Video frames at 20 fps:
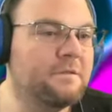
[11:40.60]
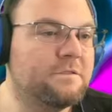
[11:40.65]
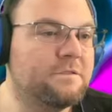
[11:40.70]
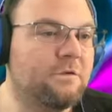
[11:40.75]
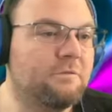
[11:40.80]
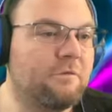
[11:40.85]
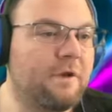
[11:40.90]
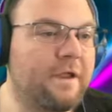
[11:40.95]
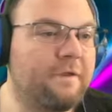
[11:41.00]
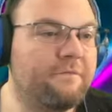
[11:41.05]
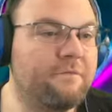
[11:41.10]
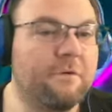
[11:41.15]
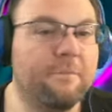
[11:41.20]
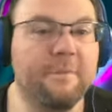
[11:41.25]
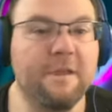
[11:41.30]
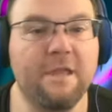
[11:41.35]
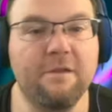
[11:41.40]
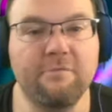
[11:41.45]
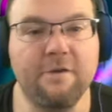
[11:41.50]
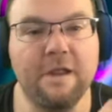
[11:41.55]
So for
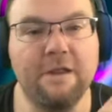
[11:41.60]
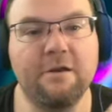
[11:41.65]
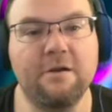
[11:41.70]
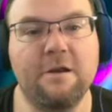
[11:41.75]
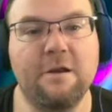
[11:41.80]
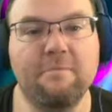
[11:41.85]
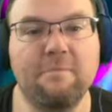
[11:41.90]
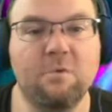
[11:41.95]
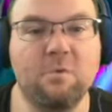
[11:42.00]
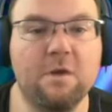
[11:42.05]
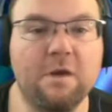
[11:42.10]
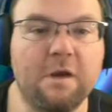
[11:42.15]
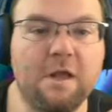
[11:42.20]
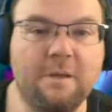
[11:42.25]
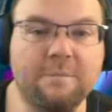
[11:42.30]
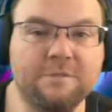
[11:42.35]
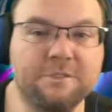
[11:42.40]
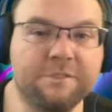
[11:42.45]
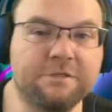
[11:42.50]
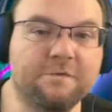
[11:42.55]
me, Raider number 1
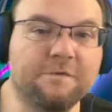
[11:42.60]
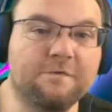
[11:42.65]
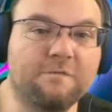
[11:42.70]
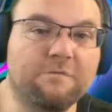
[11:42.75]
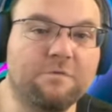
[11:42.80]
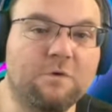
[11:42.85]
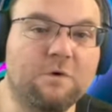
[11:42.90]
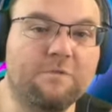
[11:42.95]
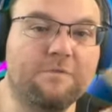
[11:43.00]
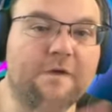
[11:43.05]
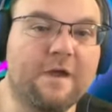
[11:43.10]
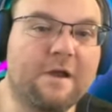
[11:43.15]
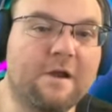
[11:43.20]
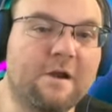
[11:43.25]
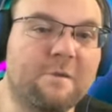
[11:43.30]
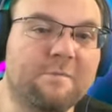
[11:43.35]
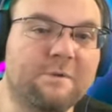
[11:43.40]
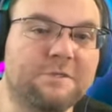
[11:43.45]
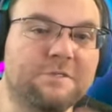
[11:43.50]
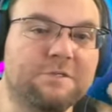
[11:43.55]
option, Fortifier
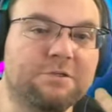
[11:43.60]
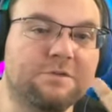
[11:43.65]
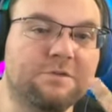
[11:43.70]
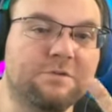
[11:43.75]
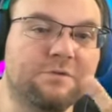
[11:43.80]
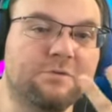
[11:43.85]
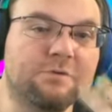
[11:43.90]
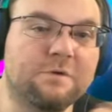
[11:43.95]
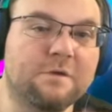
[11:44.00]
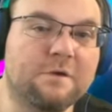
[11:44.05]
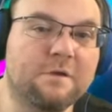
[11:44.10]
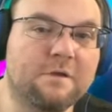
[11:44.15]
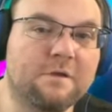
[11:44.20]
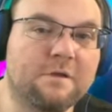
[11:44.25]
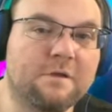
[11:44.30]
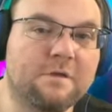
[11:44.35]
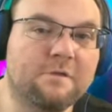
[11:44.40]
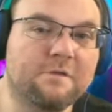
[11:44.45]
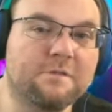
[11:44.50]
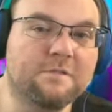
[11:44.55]
number 2,
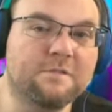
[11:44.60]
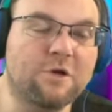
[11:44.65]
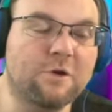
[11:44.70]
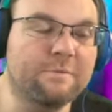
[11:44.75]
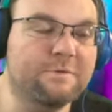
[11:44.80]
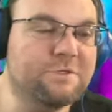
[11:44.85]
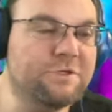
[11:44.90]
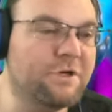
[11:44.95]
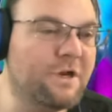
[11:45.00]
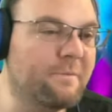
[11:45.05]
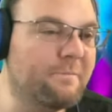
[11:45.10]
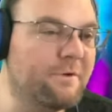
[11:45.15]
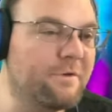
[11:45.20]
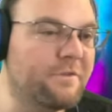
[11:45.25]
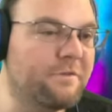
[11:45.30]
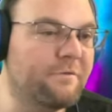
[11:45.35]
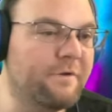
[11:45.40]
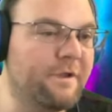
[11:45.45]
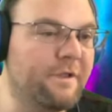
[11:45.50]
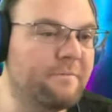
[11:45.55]
Skirmisher number
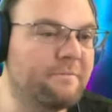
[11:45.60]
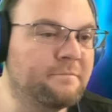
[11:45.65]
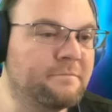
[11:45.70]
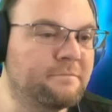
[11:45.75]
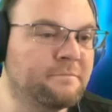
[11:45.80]
3.